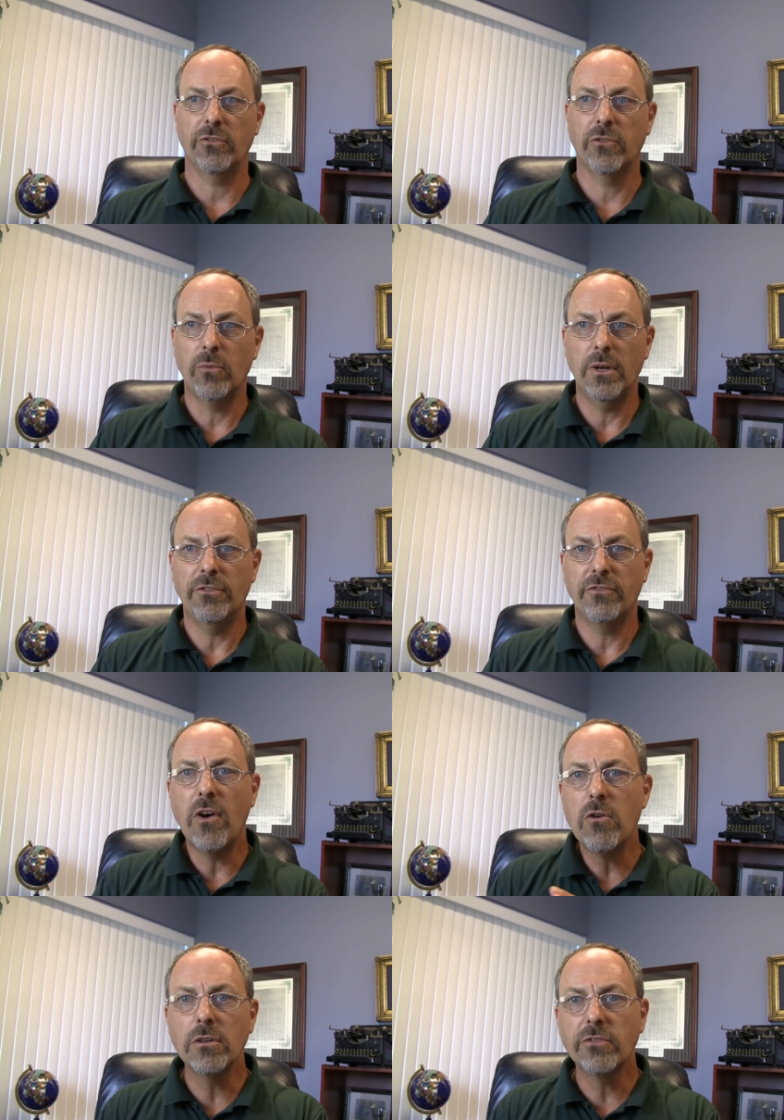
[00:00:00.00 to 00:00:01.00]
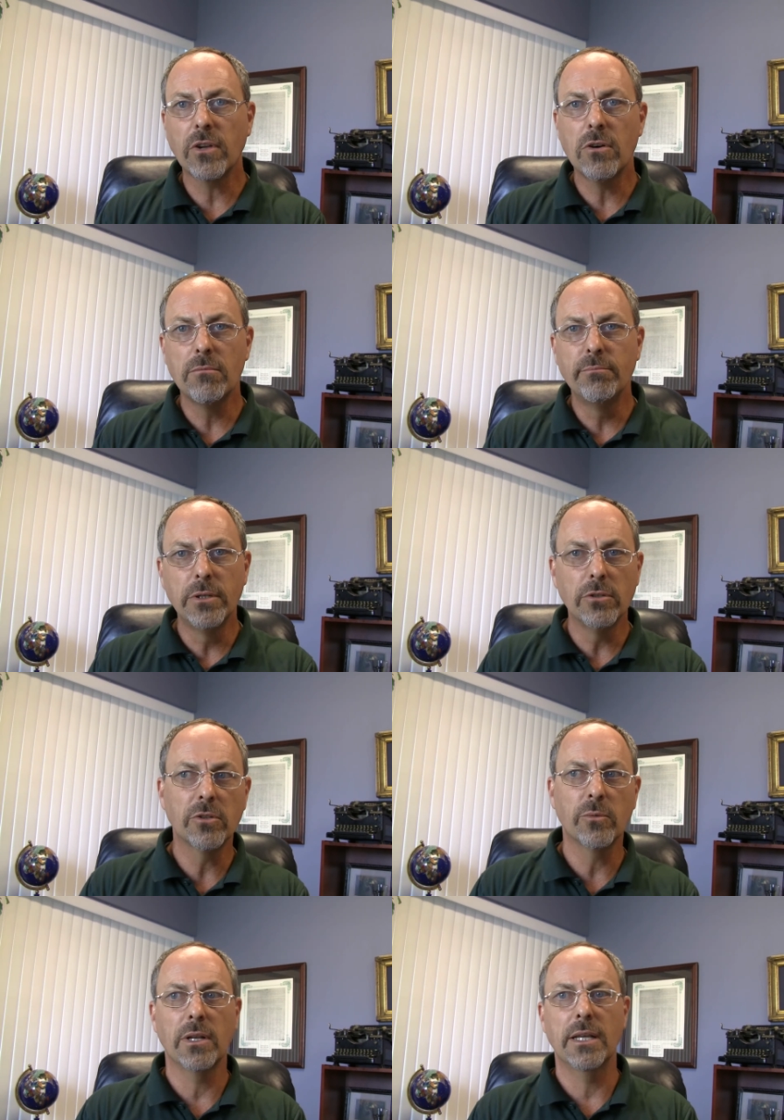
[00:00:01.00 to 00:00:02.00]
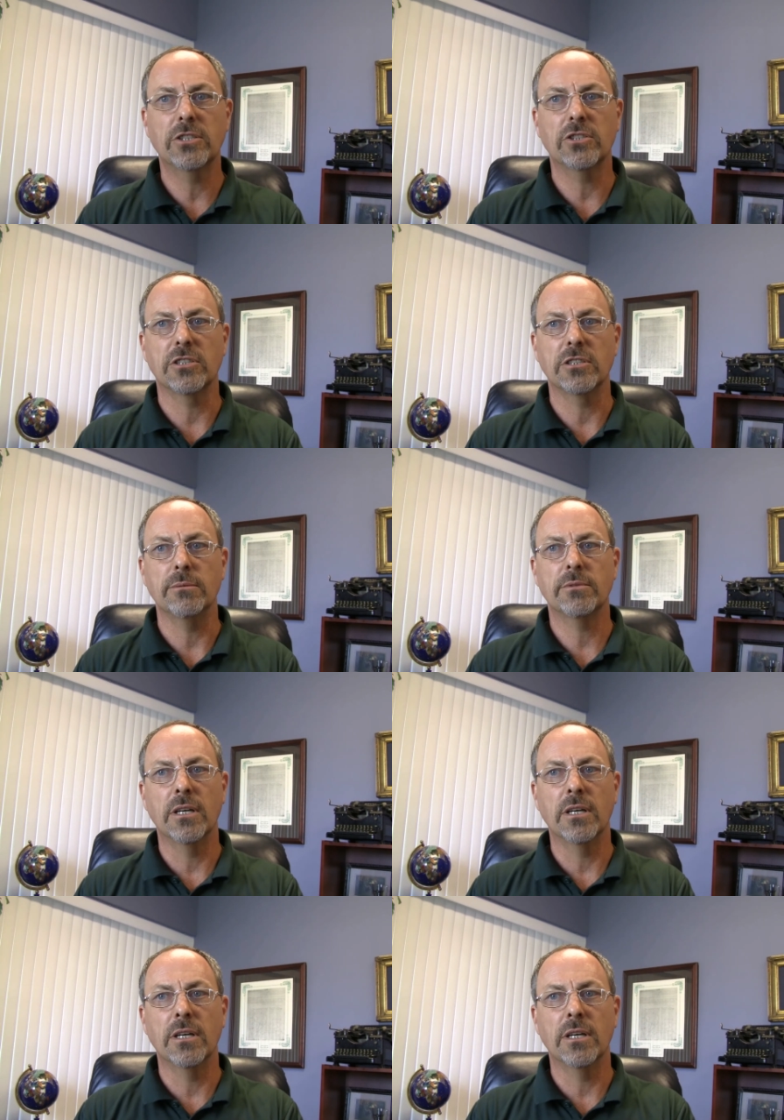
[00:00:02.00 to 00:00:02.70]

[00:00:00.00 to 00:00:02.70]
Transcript: the ones focused on building relationships.